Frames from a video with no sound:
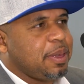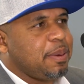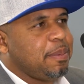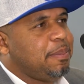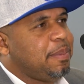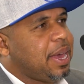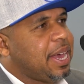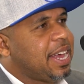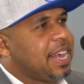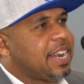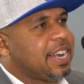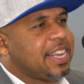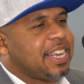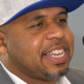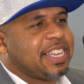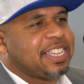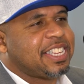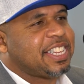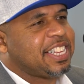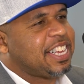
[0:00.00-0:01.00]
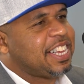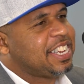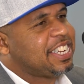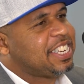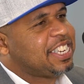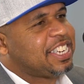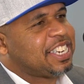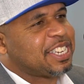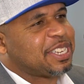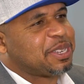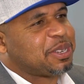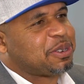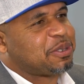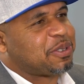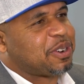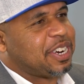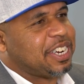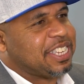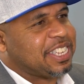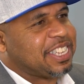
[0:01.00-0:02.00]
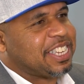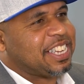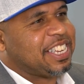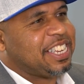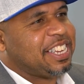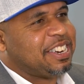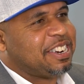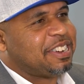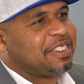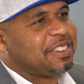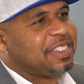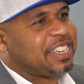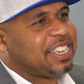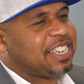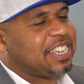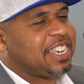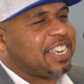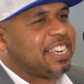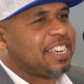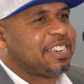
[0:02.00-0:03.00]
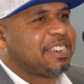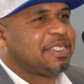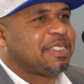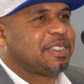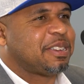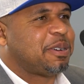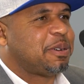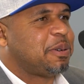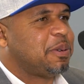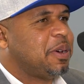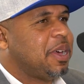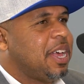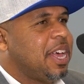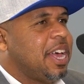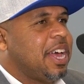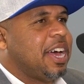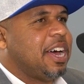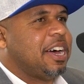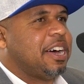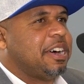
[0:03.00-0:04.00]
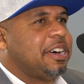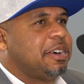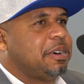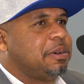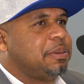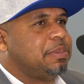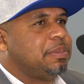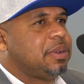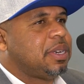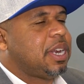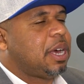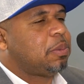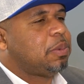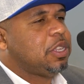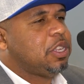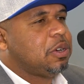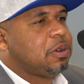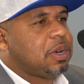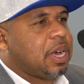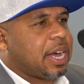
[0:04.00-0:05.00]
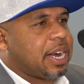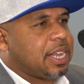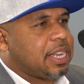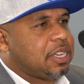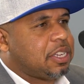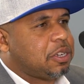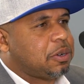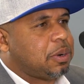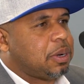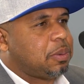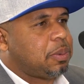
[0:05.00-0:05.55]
Man, it's just crazy, this year. So now when you got into it,